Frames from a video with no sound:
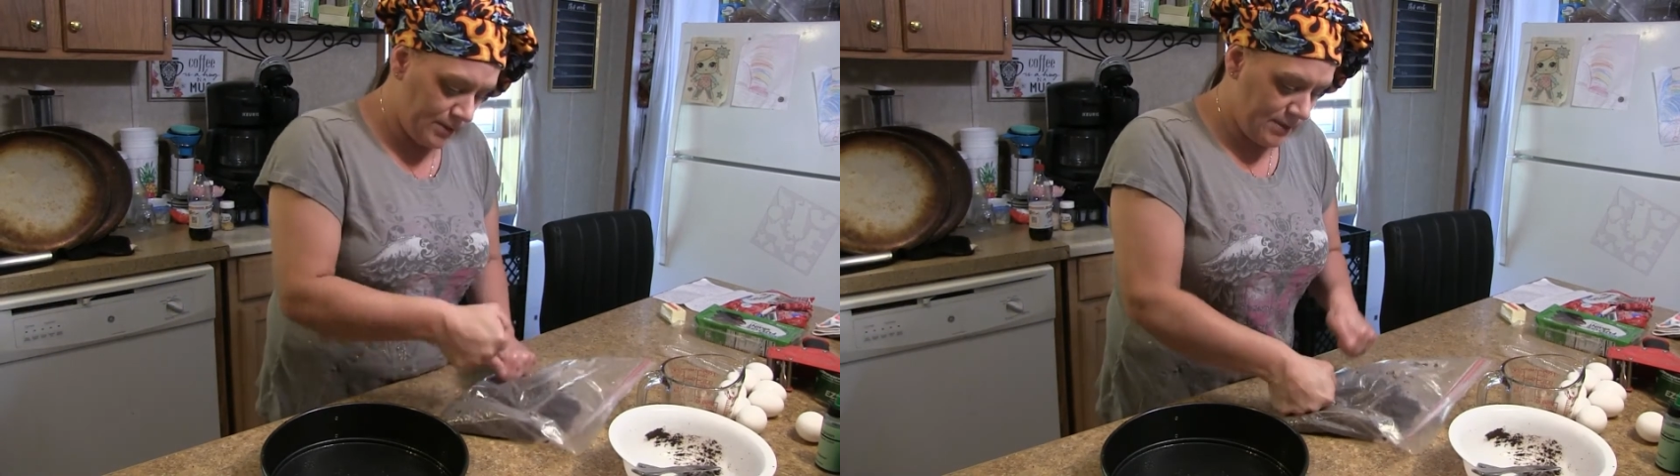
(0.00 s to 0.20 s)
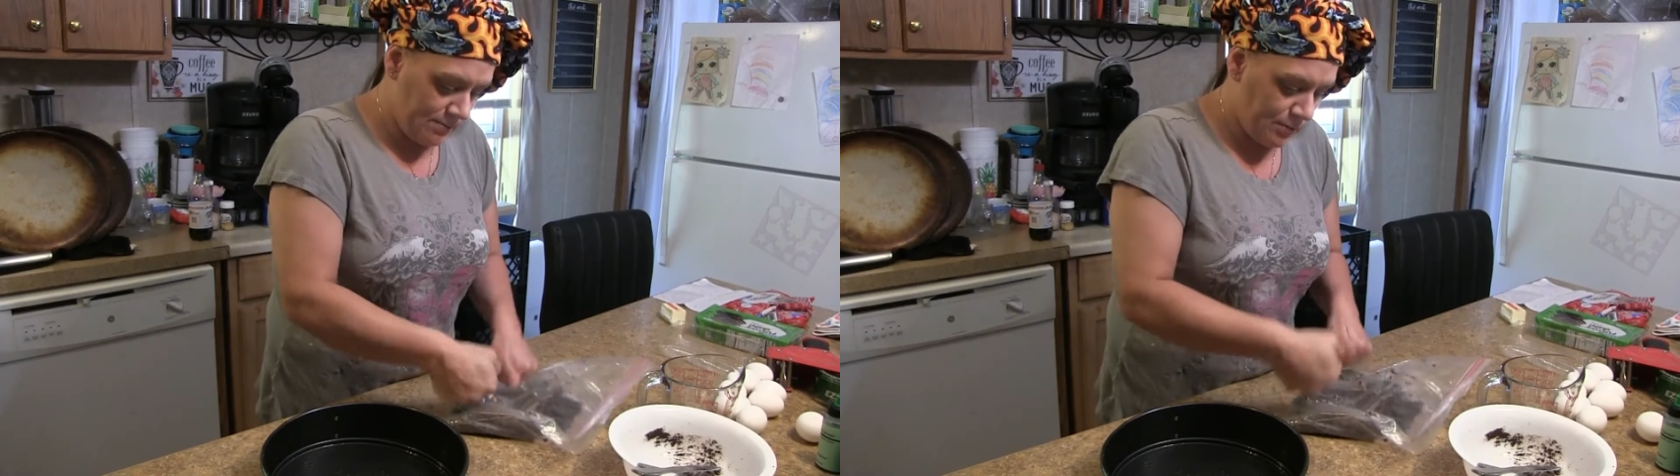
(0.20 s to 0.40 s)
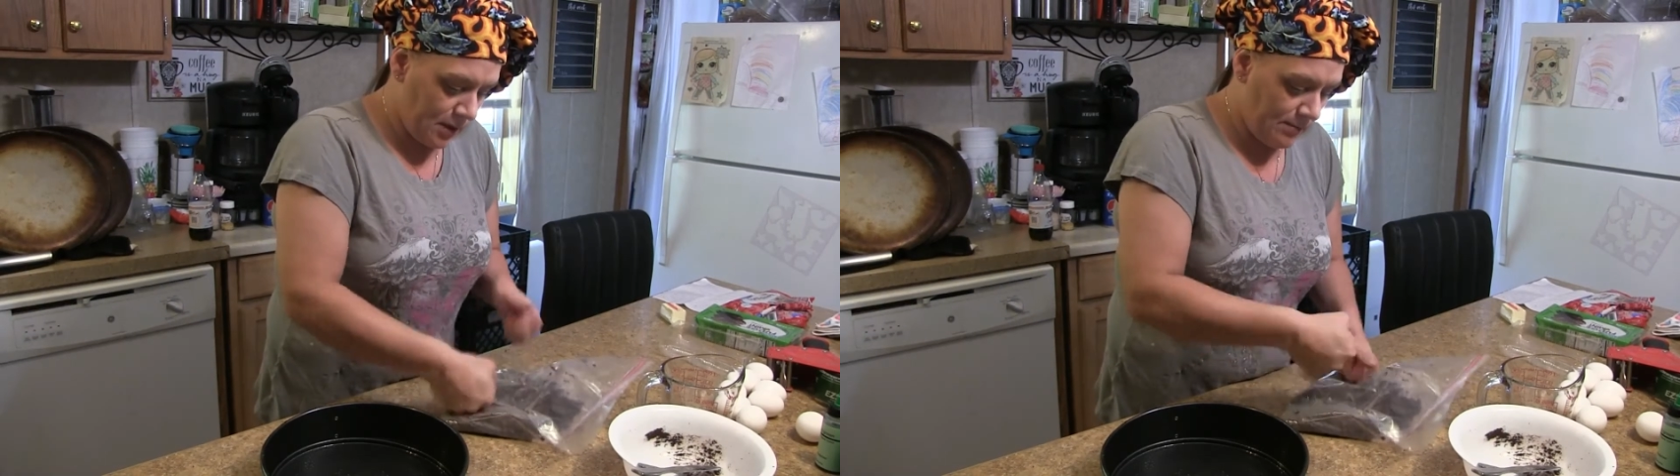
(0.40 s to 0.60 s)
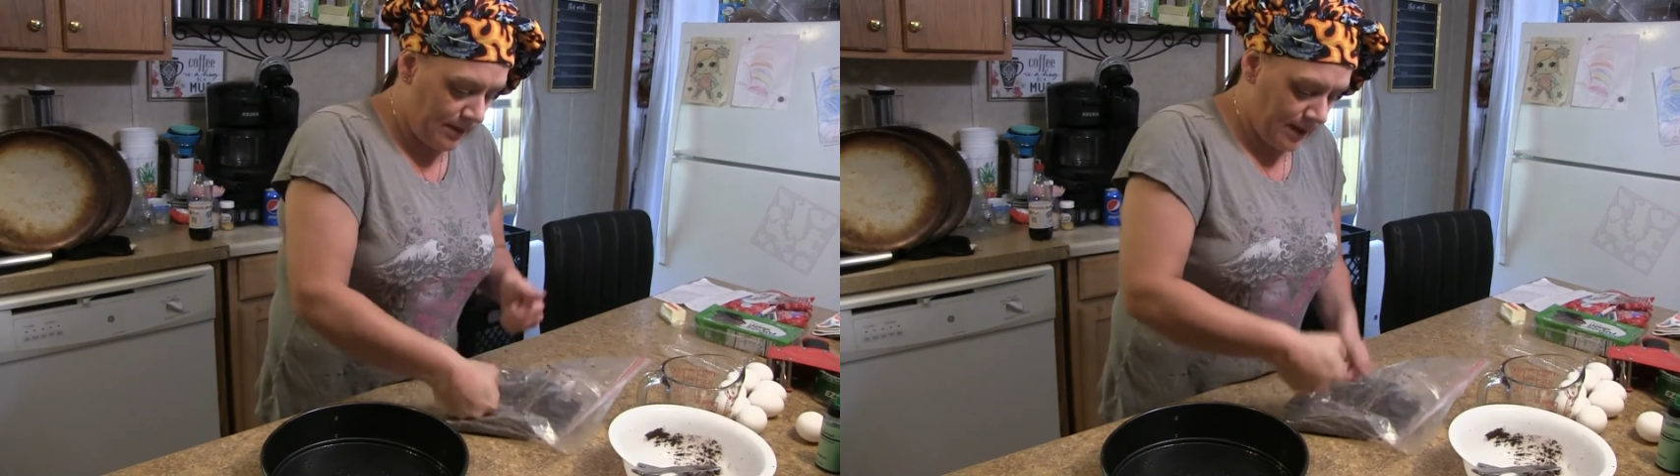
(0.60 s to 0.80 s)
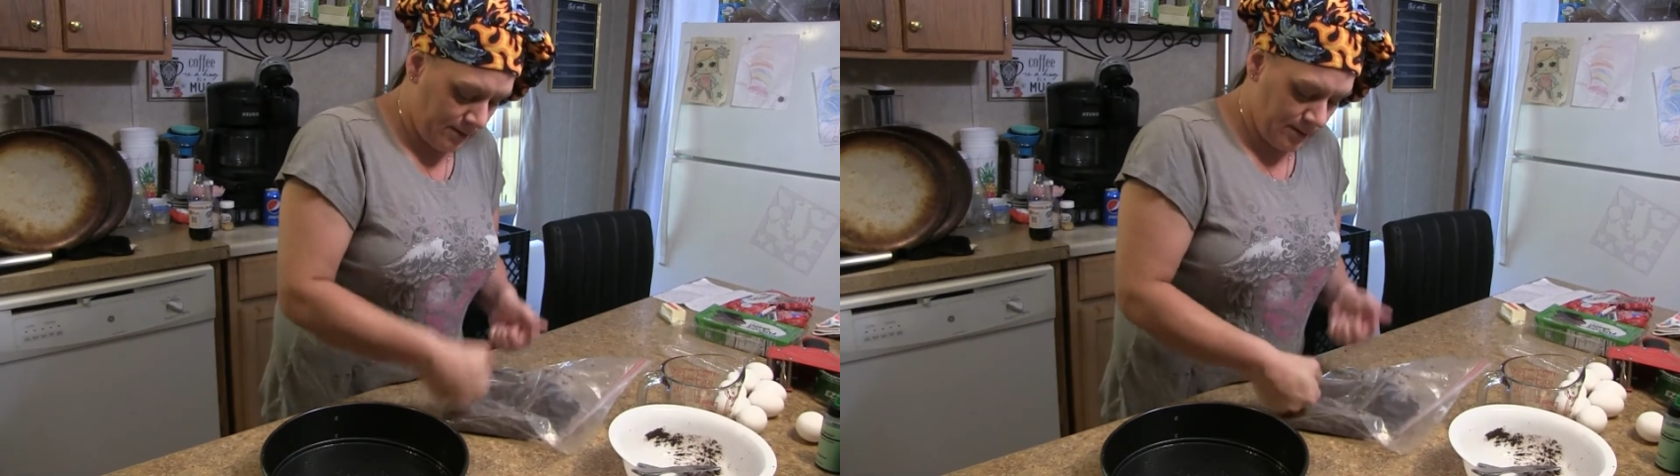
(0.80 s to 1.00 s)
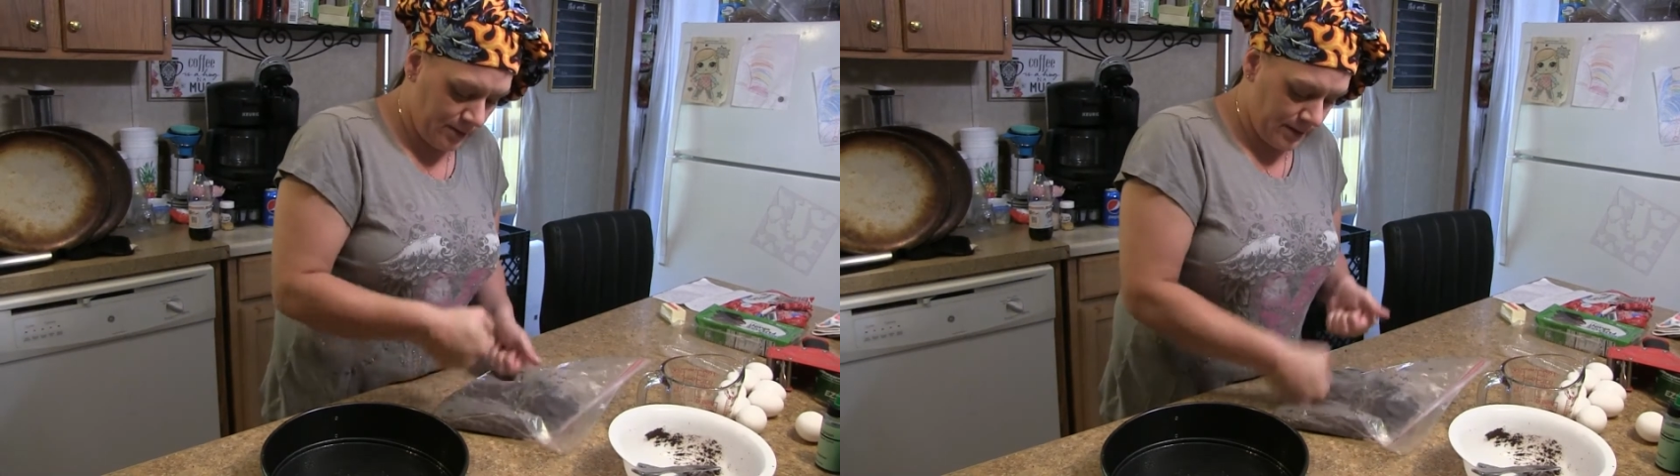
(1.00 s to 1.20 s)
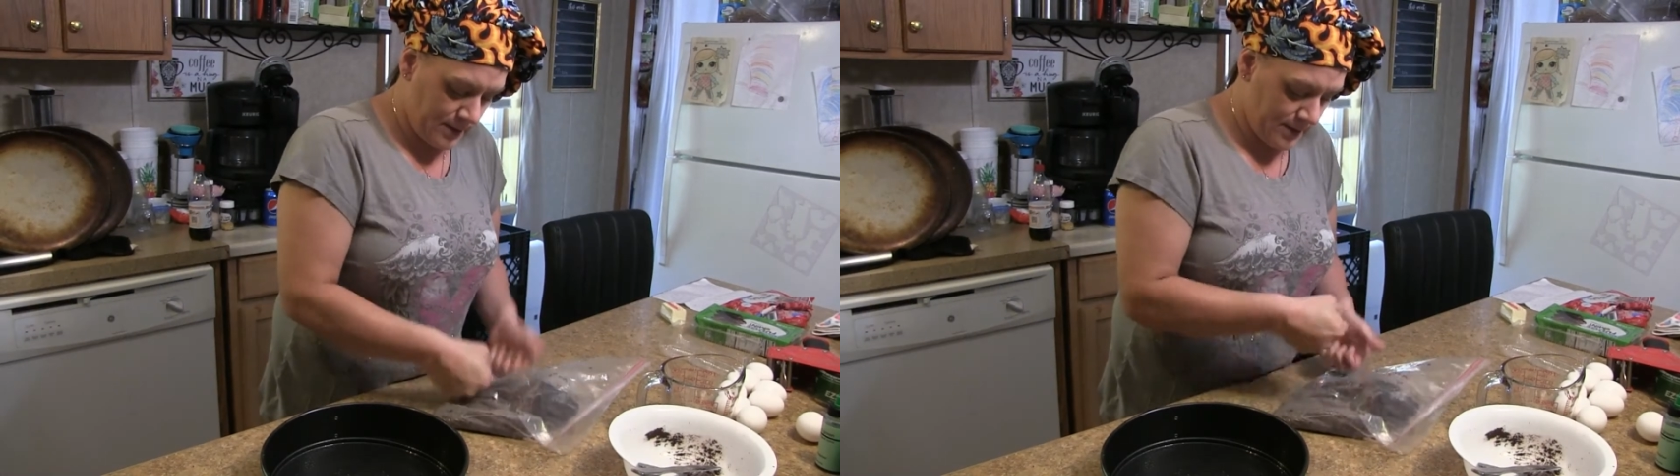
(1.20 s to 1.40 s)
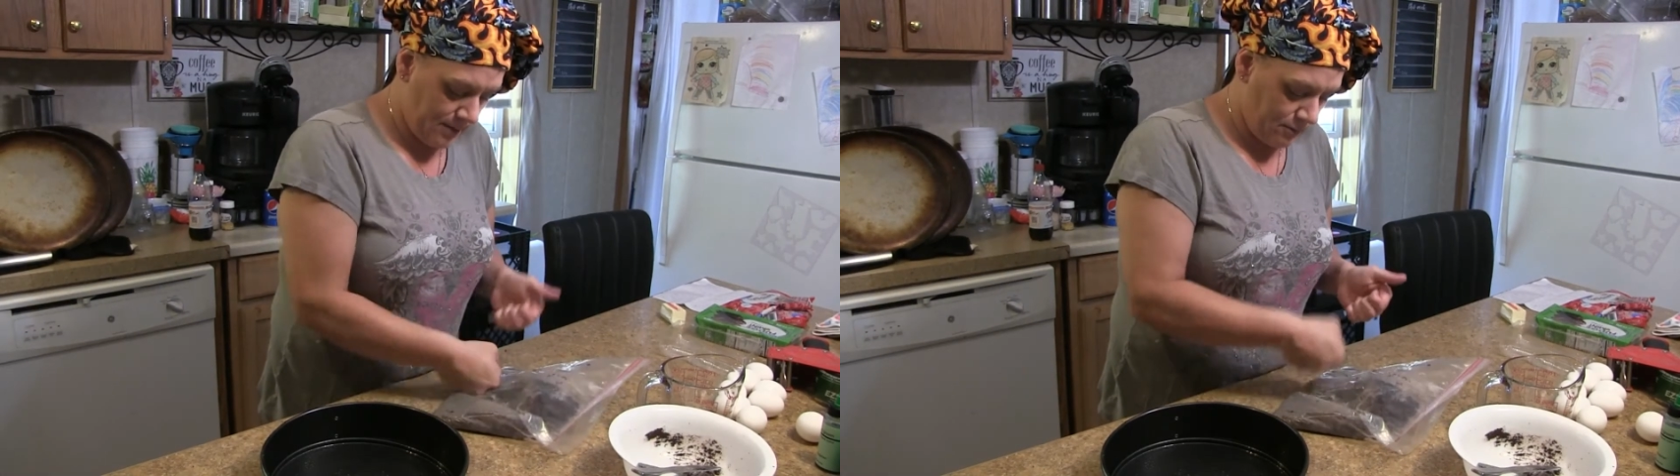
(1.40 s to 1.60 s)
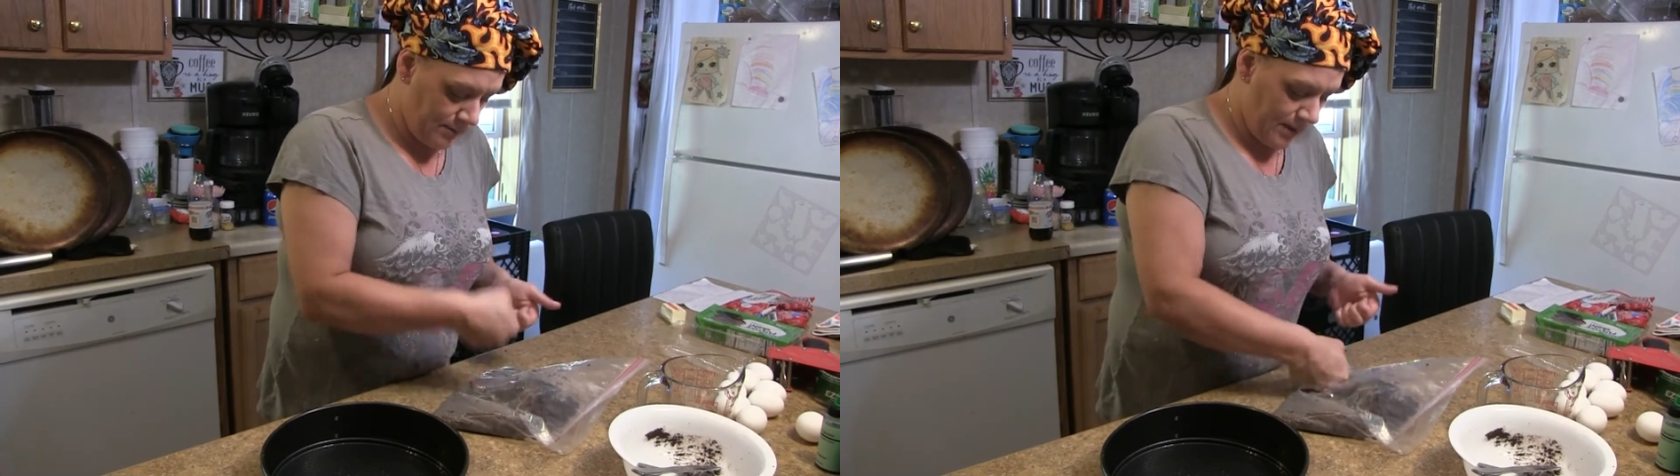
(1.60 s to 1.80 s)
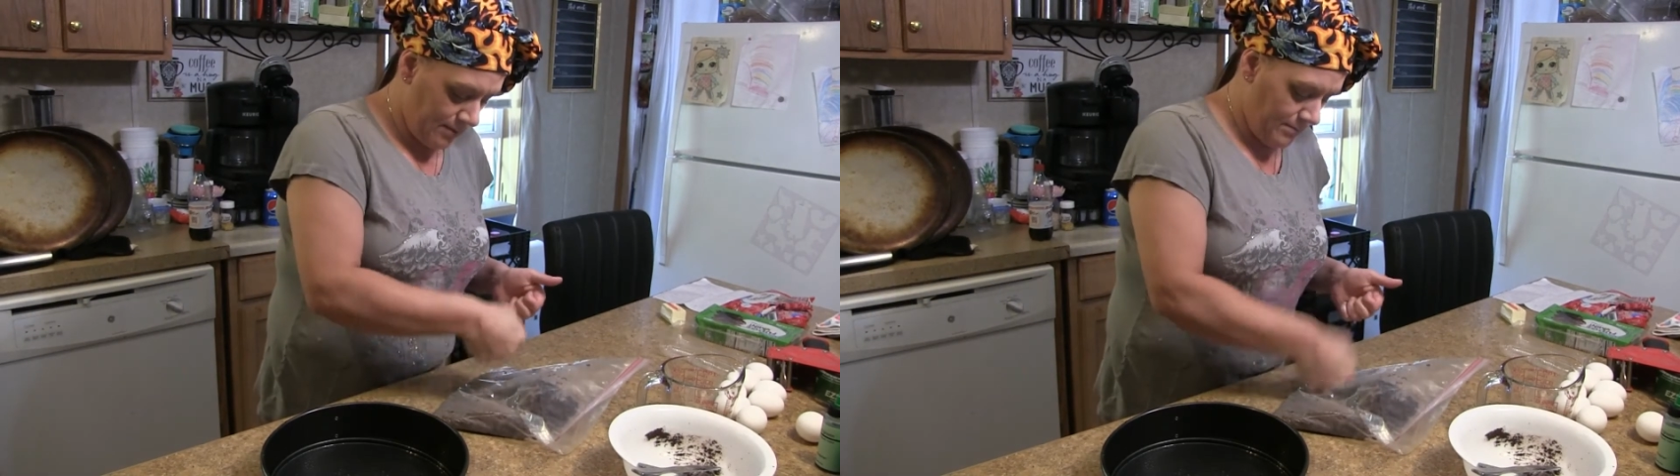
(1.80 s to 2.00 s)
Ziploc bag out because that will
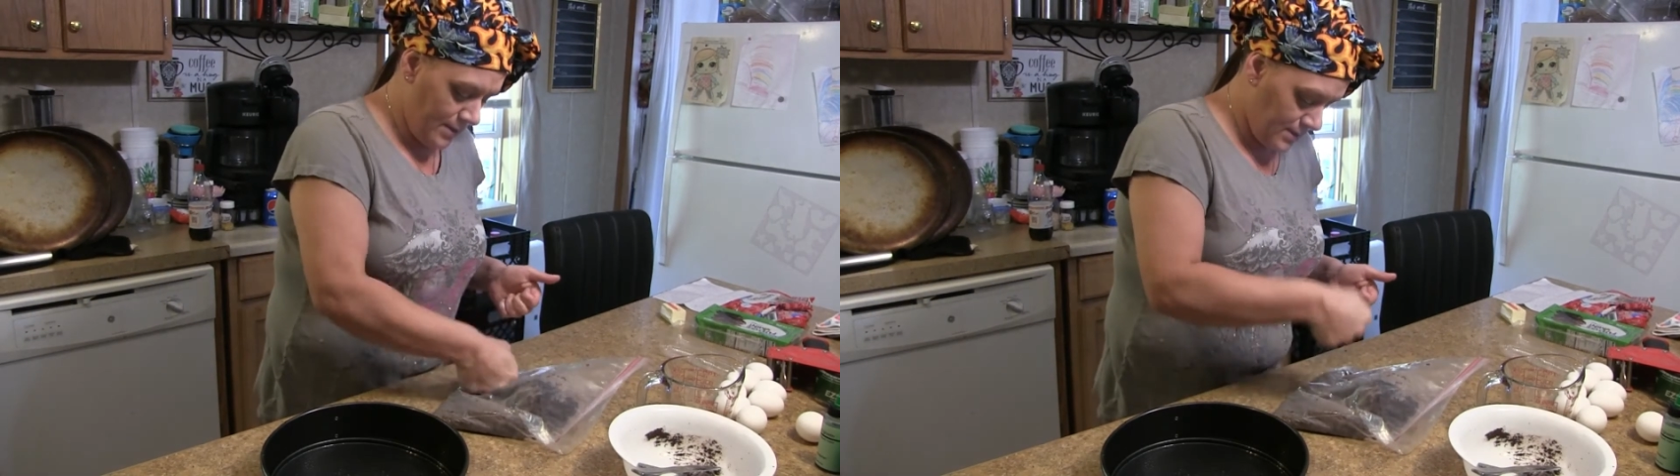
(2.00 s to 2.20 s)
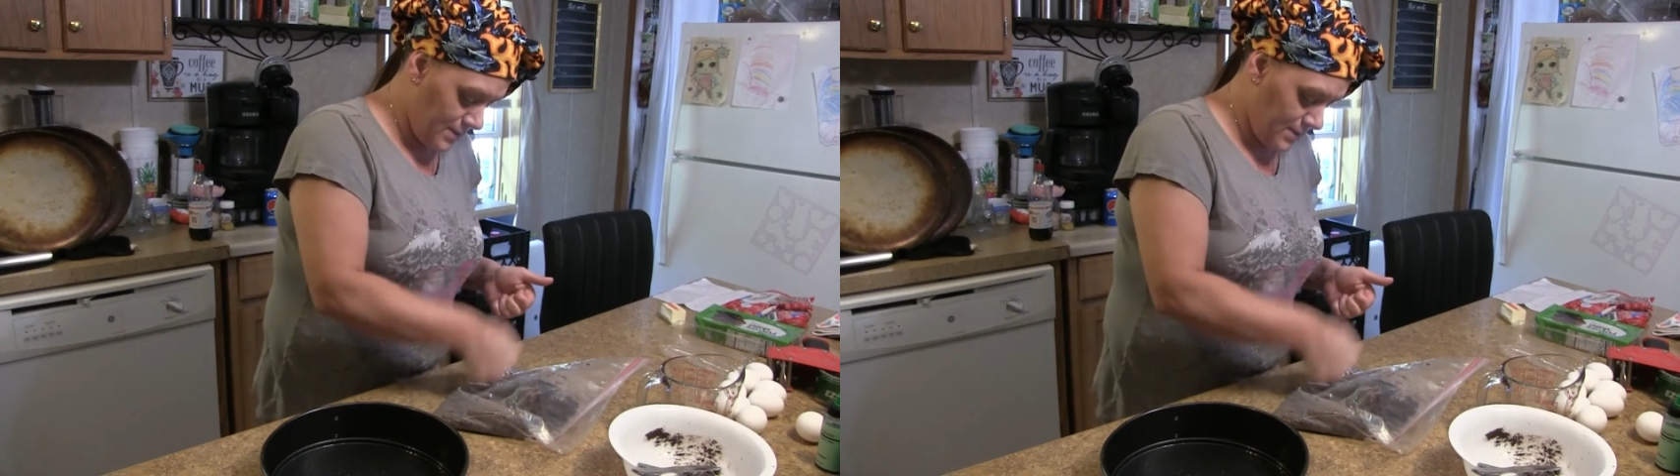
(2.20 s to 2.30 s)
make a mess.